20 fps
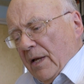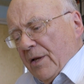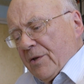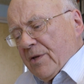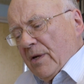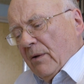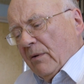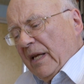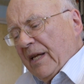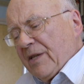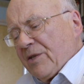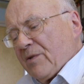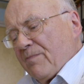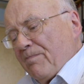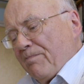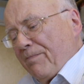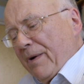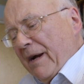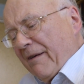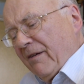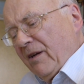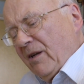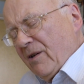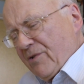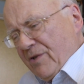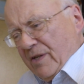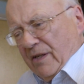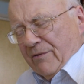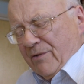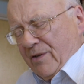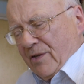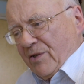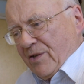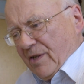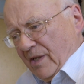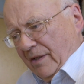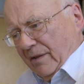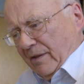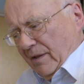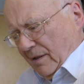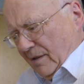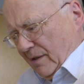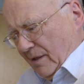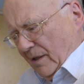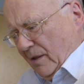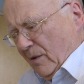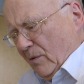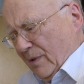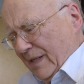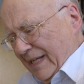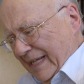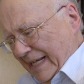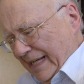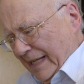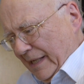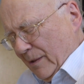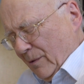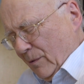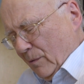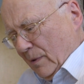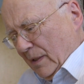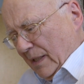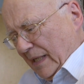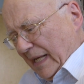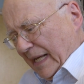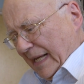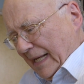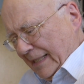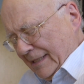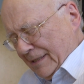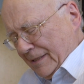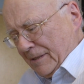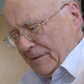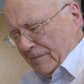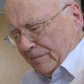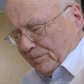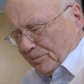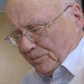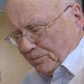So let's bury ourselves inside the code now and